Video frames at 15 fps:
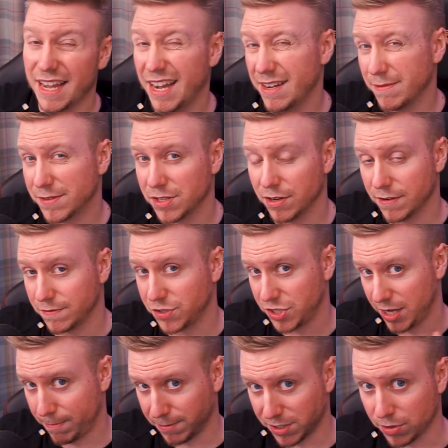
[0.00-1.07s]
kind of sort of
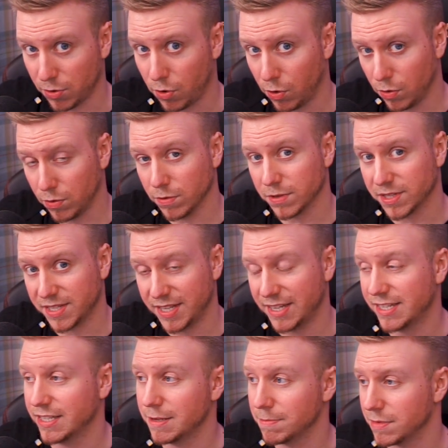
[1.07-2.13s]
shapes the whole
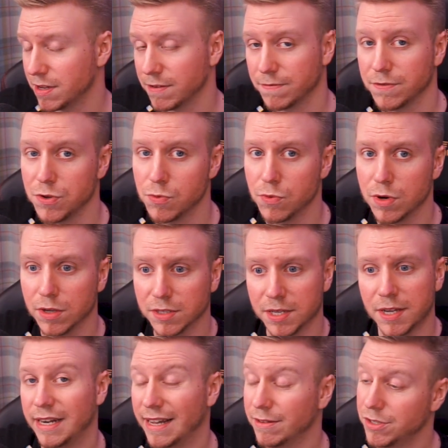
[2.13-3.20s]
system of New World.
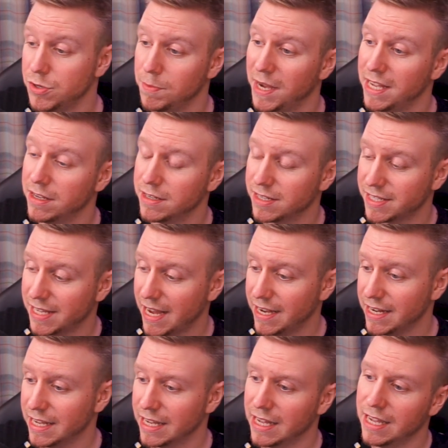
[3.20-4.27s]
Now, to my
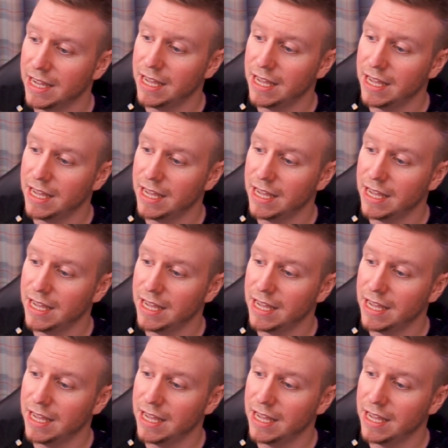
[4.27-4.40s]
understanding,